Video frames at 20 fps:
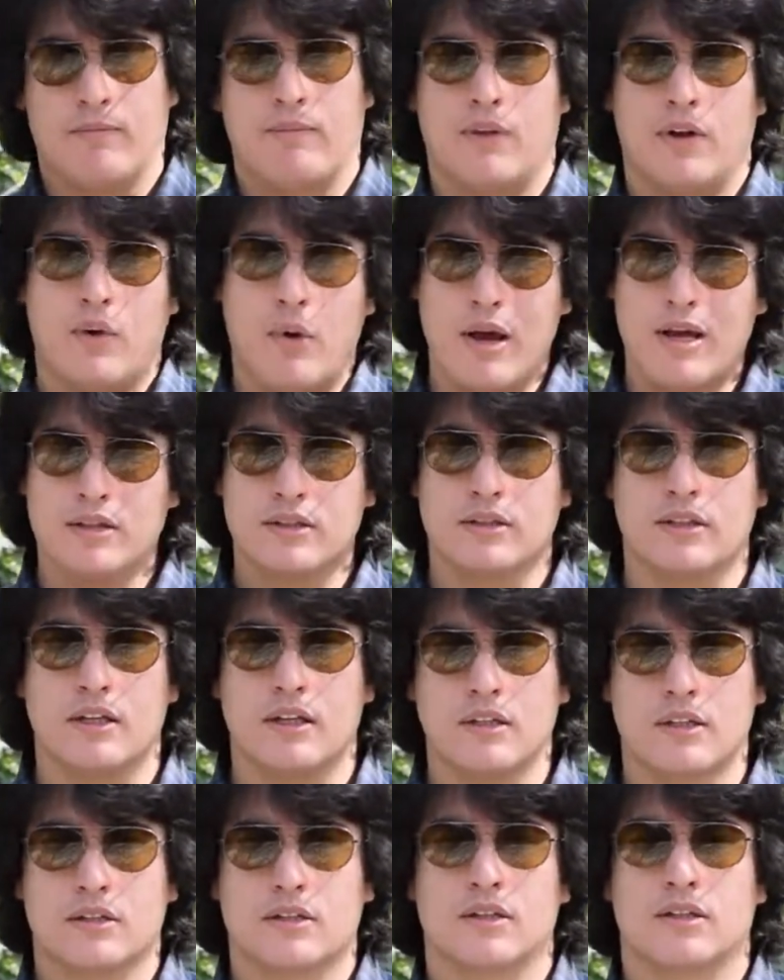The rest
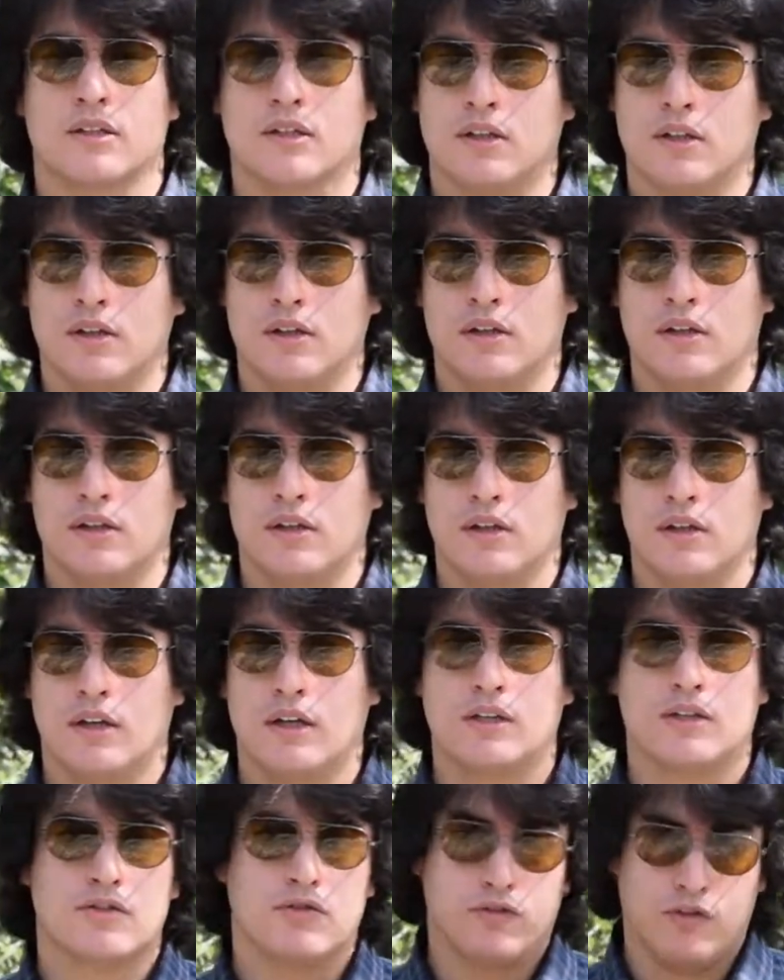is
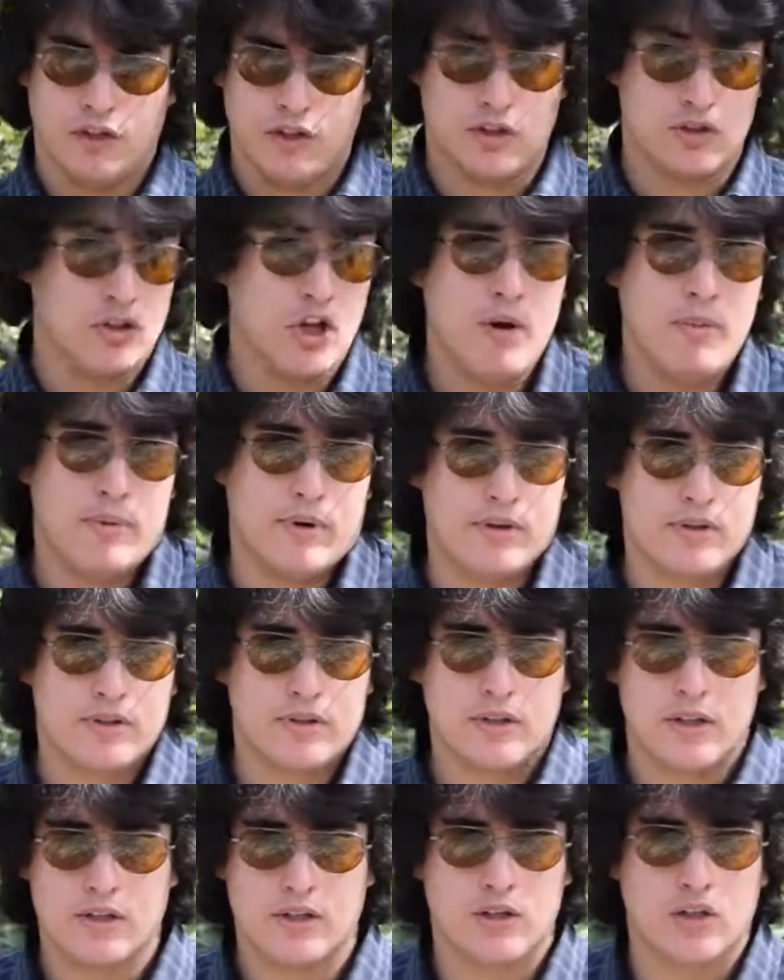
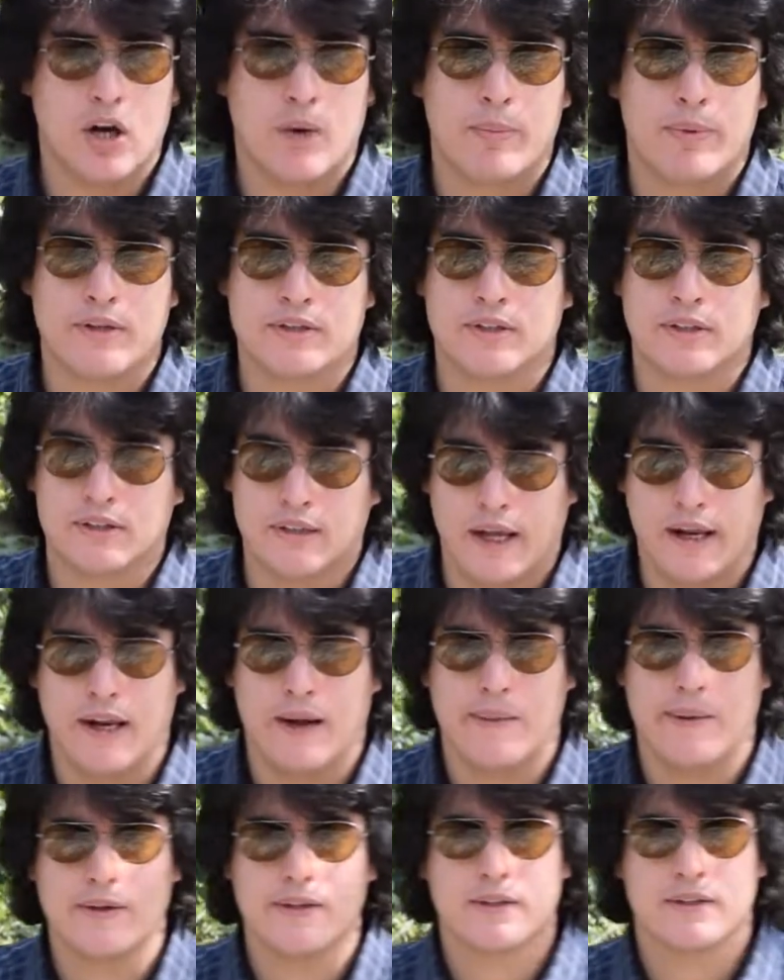numbers. It's numbers in
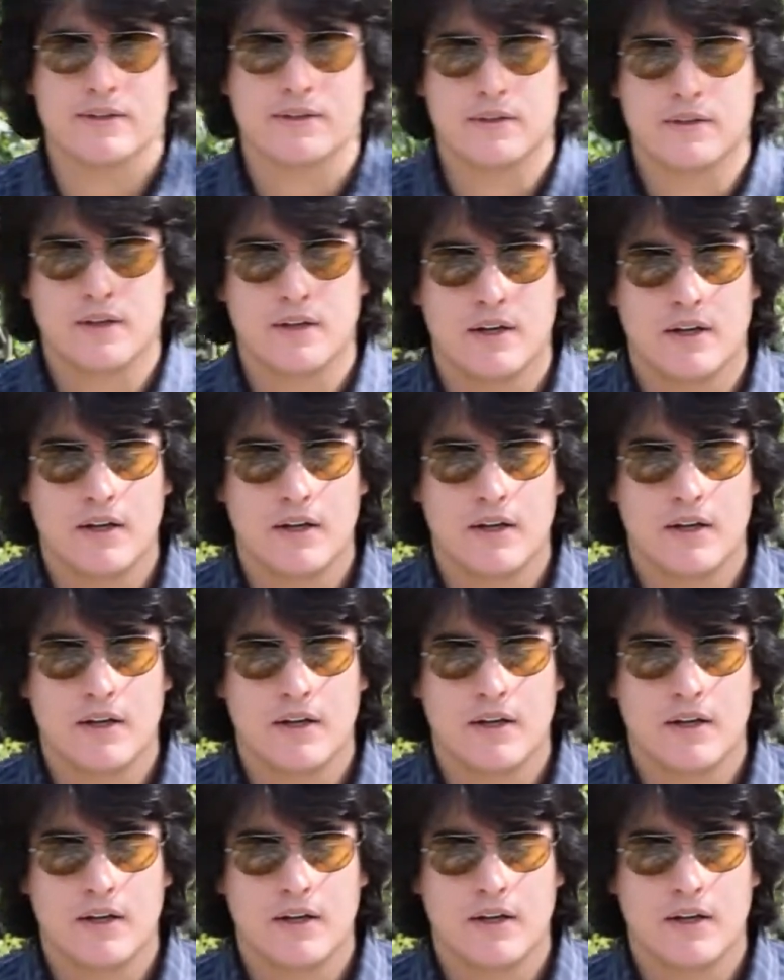databases.